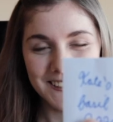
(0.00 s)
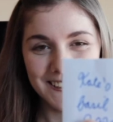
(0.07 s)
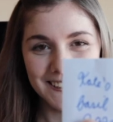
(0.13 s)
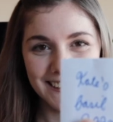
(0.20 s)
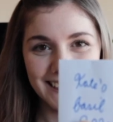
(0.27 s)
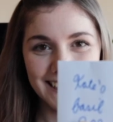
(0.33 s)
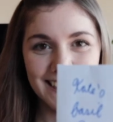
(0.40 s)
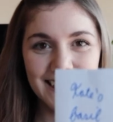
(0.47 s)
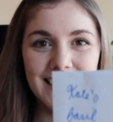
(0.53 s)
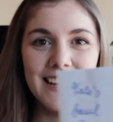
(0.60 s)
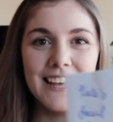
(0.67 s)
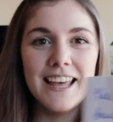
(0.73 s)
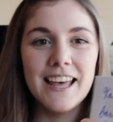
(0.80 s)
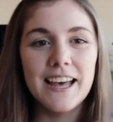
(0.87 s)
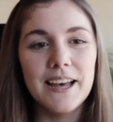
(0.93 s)
on it,
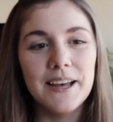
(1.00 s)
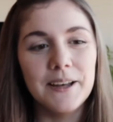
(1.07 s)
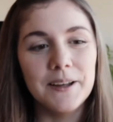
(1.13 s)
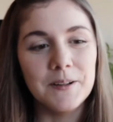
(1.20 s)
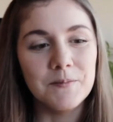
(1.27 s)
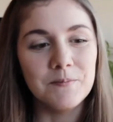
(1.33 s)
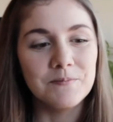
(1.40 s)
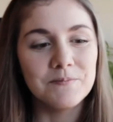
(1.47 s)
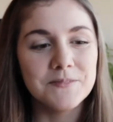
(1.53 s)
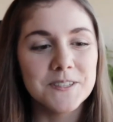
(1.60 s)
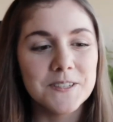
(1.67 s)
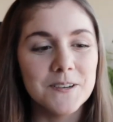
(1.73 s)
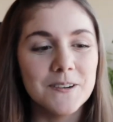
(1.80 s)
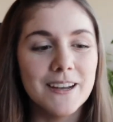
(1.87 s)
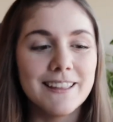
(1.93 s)

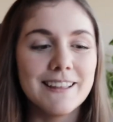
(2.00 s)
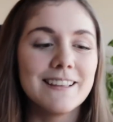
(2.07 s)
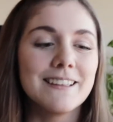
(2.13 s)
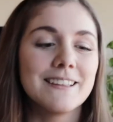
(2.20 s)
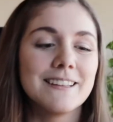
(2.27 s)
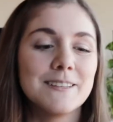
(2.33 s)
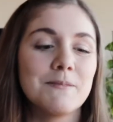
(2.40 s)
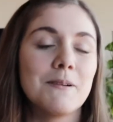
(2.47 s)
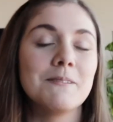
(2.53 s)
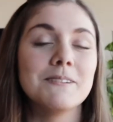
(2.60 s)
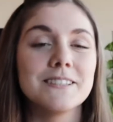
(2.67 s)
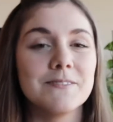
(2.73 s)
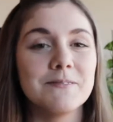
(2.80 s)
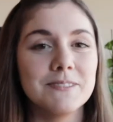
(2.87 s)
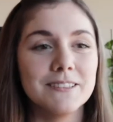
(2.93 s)
so I think it's probably
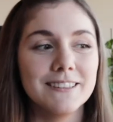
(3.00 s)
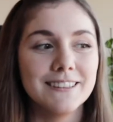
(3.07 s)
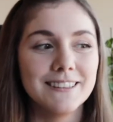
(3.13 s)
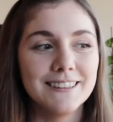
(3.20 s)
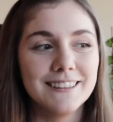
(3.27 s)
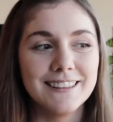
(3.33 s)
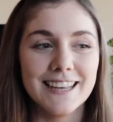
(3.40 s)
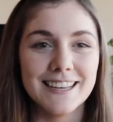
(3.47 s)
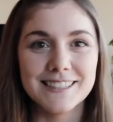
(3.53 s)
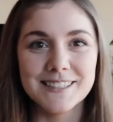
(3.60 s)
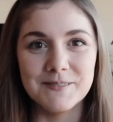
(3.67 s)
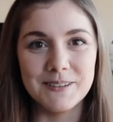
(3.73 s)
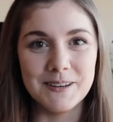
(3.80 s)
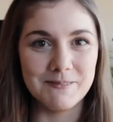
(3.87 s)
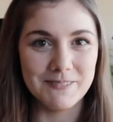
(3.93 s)
someone
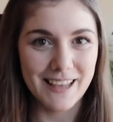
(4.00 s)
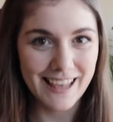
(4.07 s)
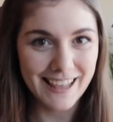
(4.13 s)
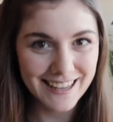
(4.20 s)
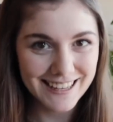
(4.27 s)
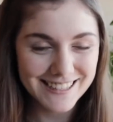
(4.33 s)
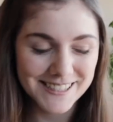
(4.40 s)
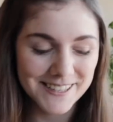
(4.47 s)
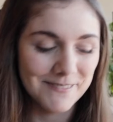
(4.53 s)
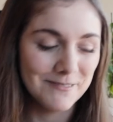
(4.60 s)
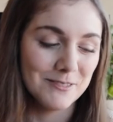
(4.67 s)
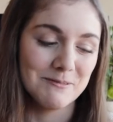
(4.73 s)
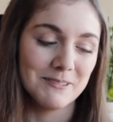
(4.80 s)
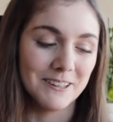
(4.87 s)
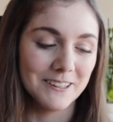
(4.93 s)
named Kate saved
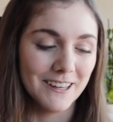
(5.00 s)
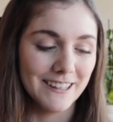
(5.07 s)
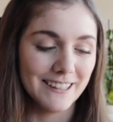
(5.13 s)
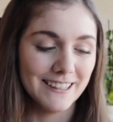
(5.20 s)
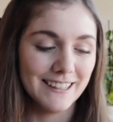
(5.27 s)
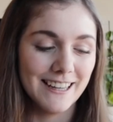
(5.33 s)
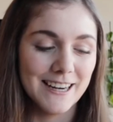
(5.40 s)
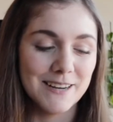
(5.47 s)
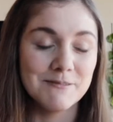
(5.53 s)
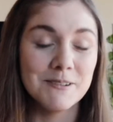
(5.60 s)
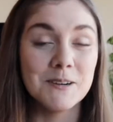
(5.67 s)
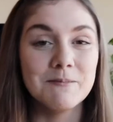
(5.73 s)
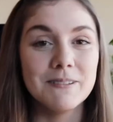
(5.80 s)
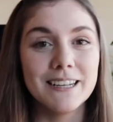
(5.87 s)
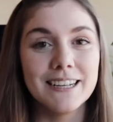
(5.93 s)
from her garden, and I'm
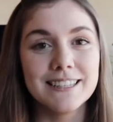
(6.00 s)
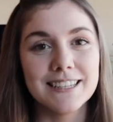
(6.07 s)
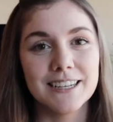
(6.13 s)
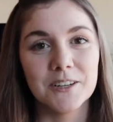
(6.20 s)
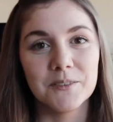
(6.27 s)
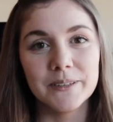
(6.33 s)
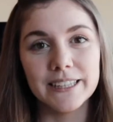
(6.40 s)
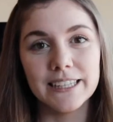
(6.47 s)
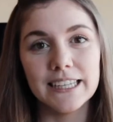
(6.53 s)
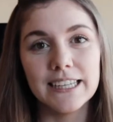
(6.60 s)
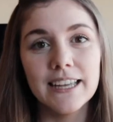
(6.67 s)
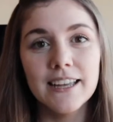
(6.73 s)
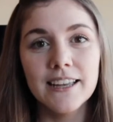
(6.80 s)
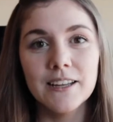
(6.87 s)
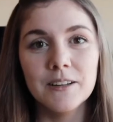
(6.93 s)
hoping it's a really
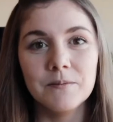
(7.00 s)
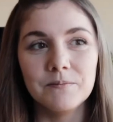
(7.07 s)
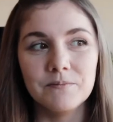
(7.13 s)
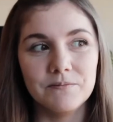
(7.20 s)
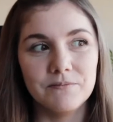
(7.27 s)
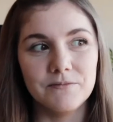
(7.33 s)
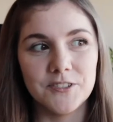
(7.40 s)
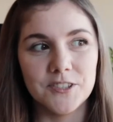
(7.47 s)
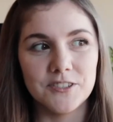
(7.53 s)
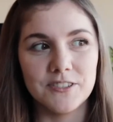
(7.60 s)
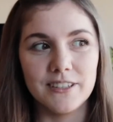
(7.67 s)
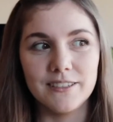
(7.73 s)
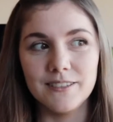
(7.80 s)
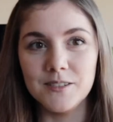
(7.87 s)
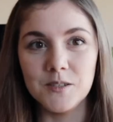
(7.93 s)
just
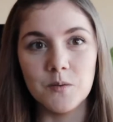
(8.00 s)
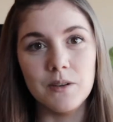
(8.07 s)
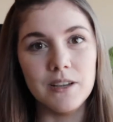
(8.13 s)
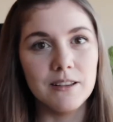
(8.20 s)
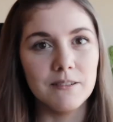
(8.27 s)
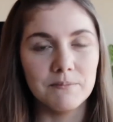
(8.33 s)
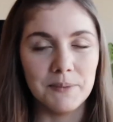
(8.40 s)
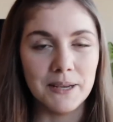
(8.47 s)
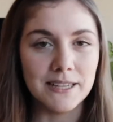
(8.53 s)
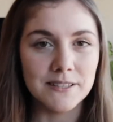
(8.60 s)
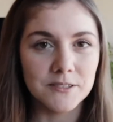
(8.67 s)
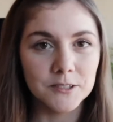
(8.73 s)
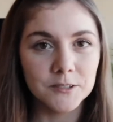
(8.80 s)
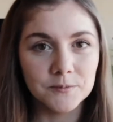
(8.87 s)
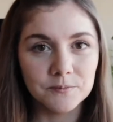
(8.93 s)
sweet
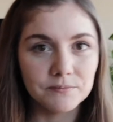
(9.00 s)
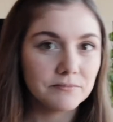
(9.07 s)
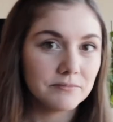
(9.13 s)
basil.